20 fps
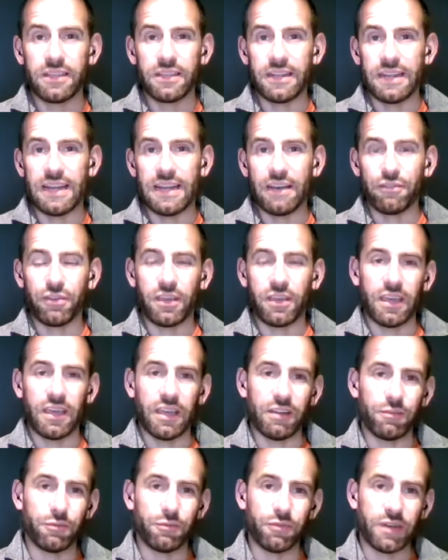to
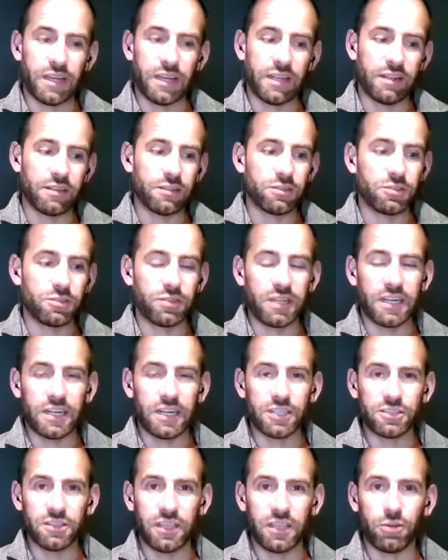navigate and find and
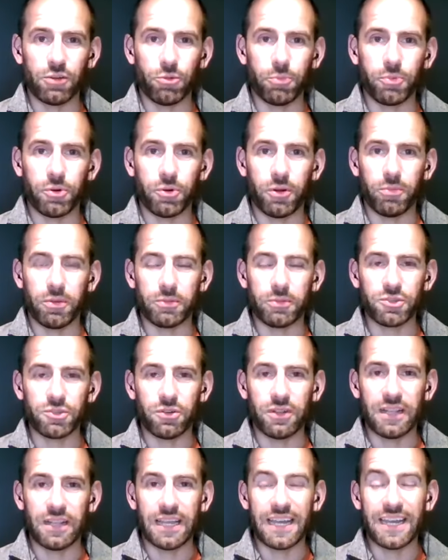triage legal problems
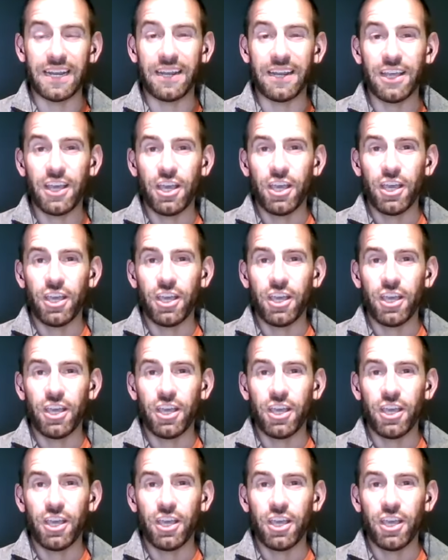online,